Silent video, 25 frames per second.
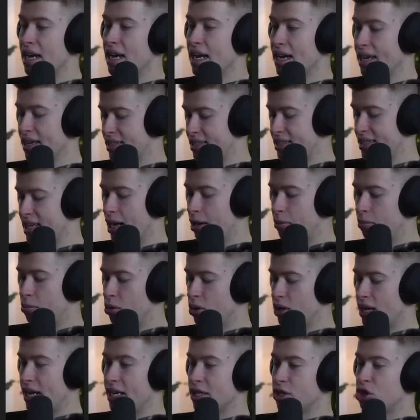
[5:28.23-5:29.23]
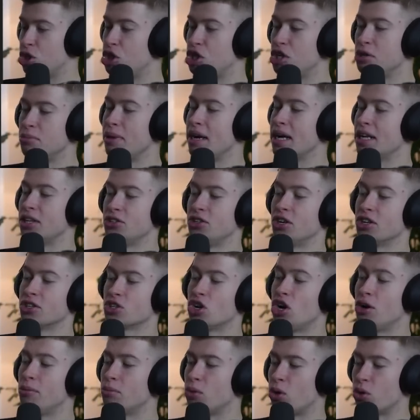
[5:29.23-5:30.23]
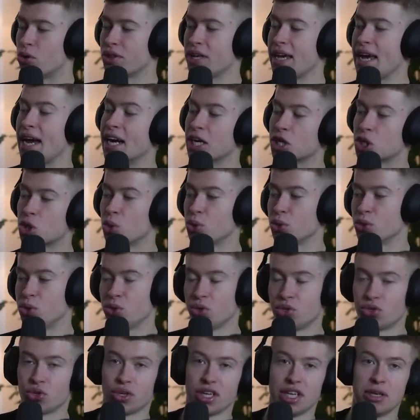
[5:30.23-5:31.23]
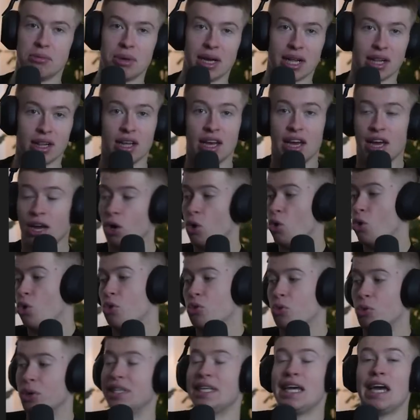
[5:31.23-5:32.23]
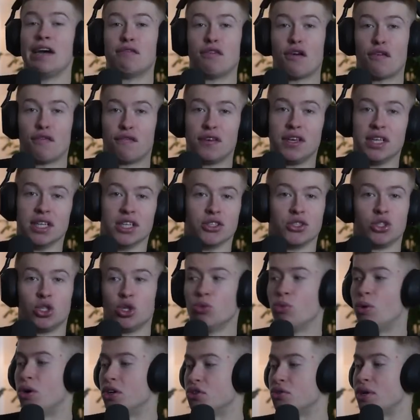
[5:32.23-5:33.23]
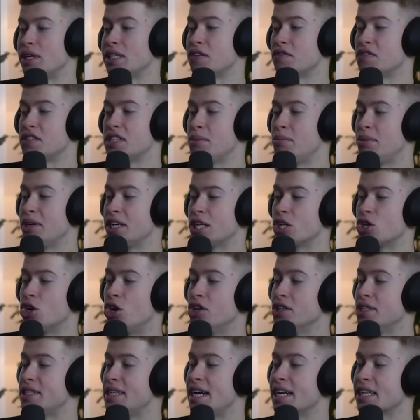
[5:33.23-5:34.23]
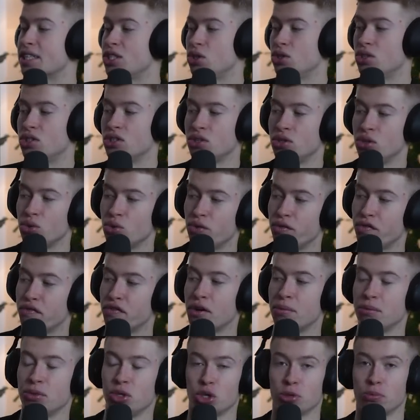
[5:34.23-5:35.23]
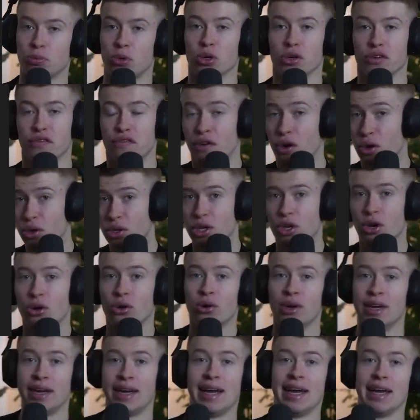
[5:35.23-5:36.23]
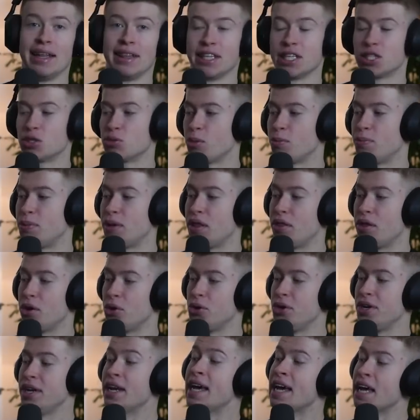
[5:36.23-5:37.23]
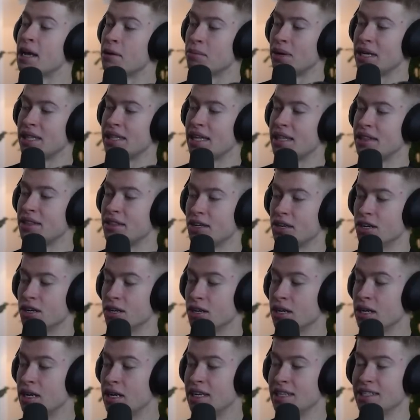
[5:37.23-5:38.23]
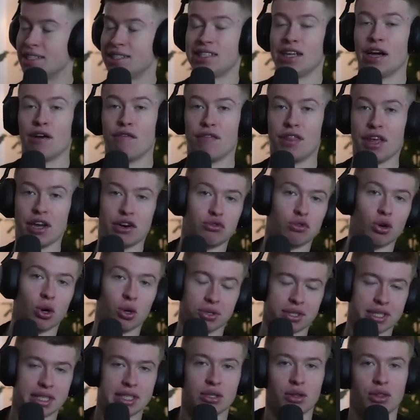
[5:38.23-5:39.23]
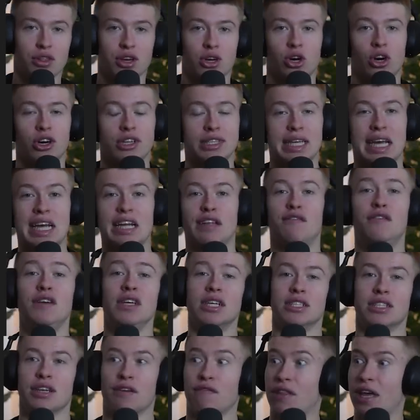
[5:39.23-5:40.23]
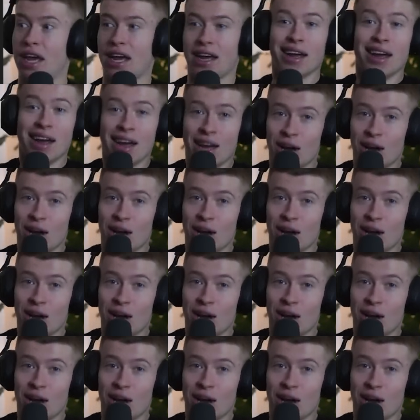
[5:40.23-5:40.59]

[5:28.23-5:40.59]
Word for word: example at gmail dot com or the actual user email or whatever field you want, right? If somebody contacted you from your portfolio, this would be their name and then the stuff they wrote into the contact field. If they